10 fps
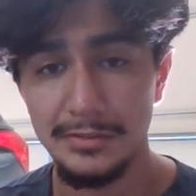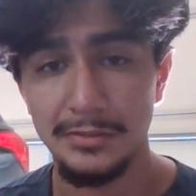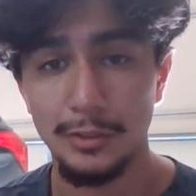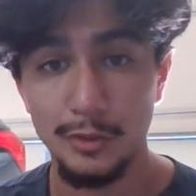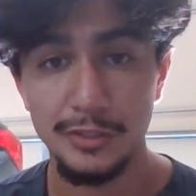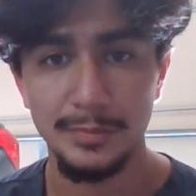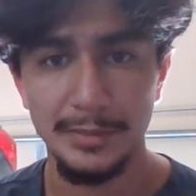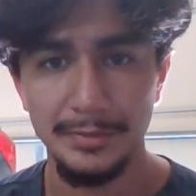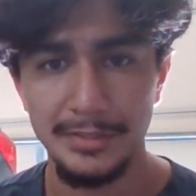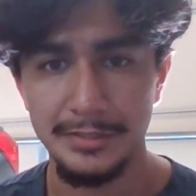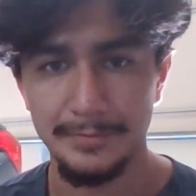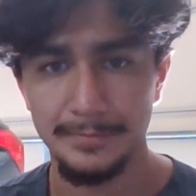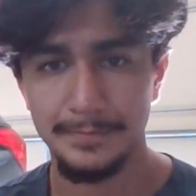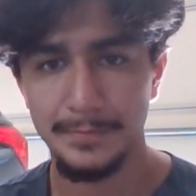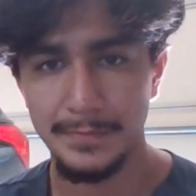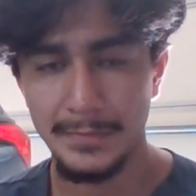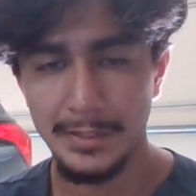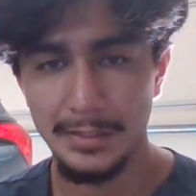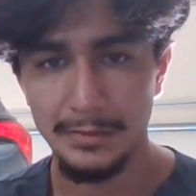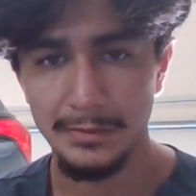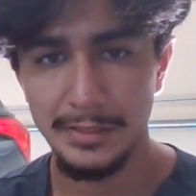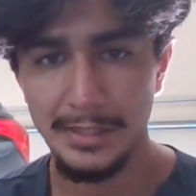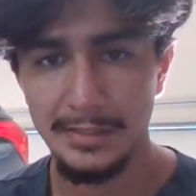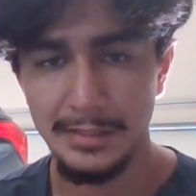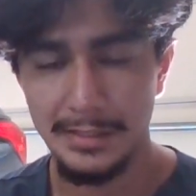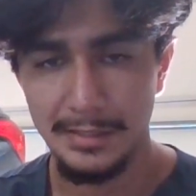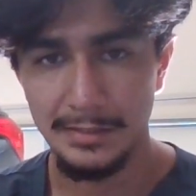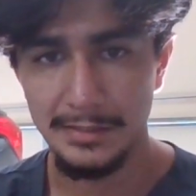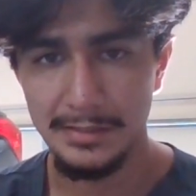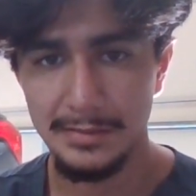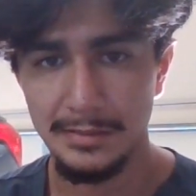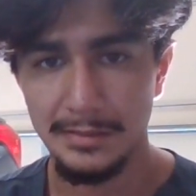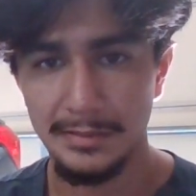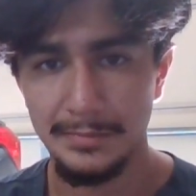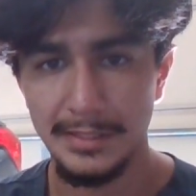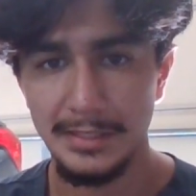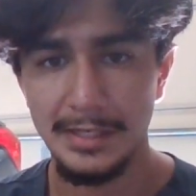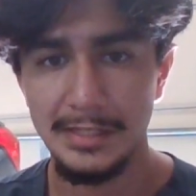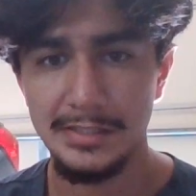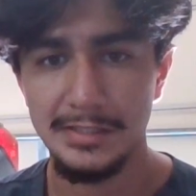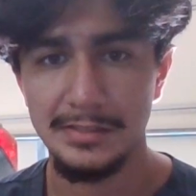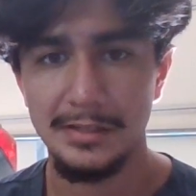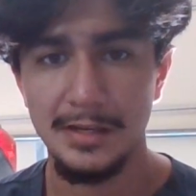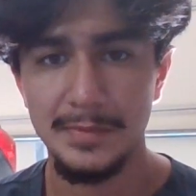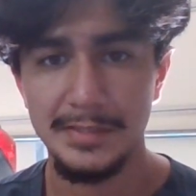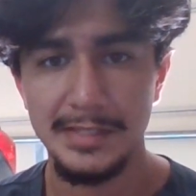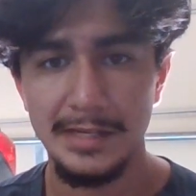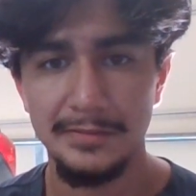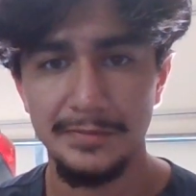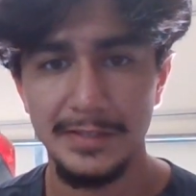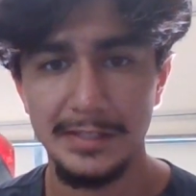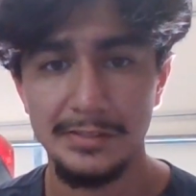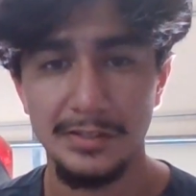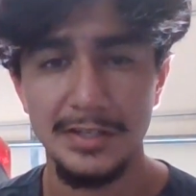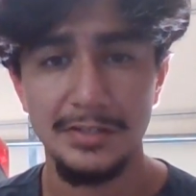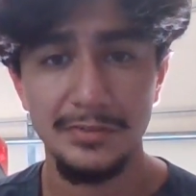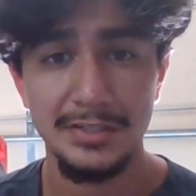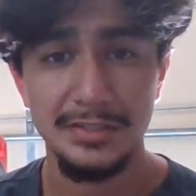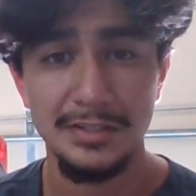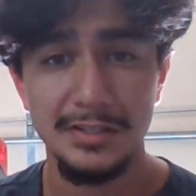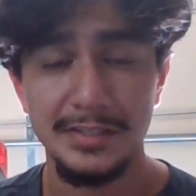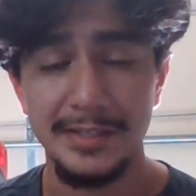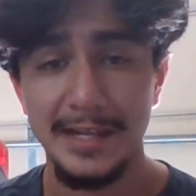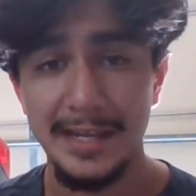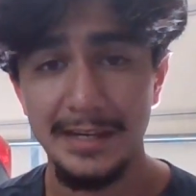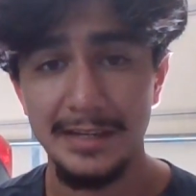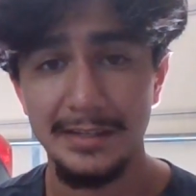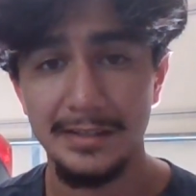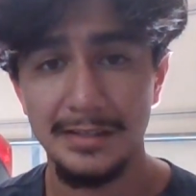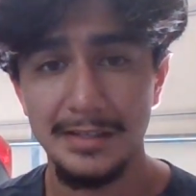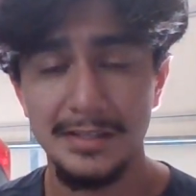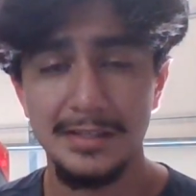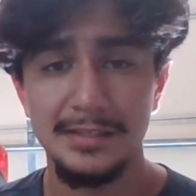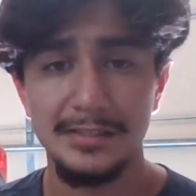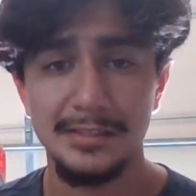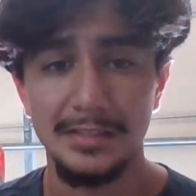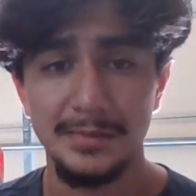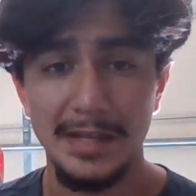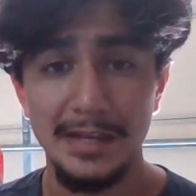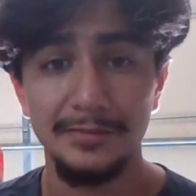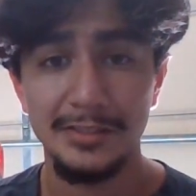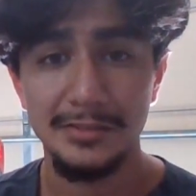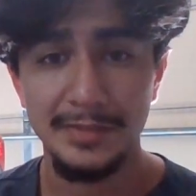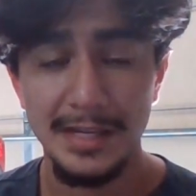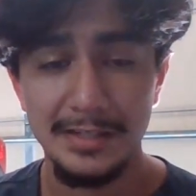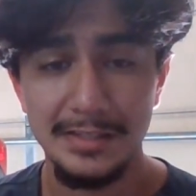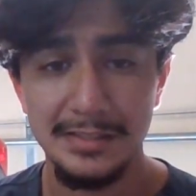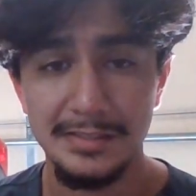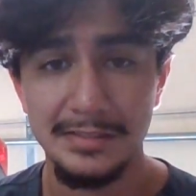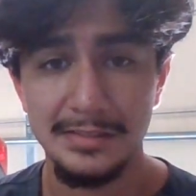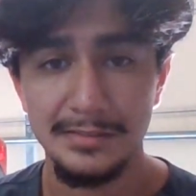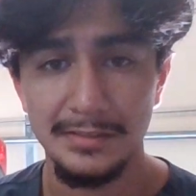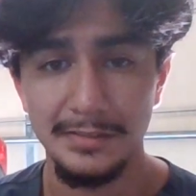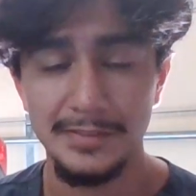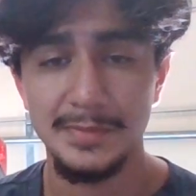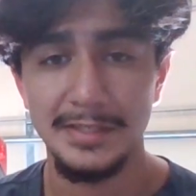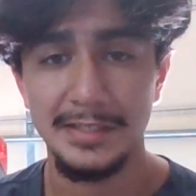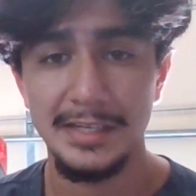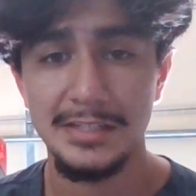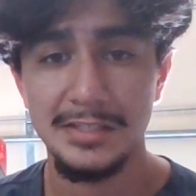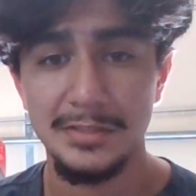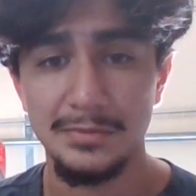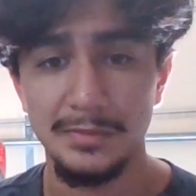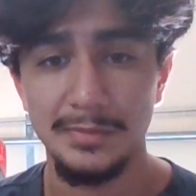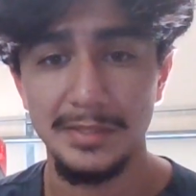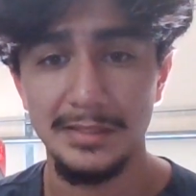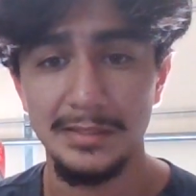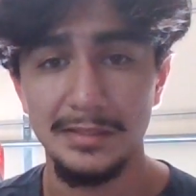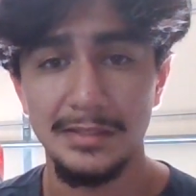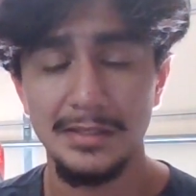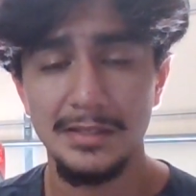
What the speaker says: lowers your blood pressure. Okay, this medication's common side effects are increased thirst and headache. Some adverse reactions of this medication would be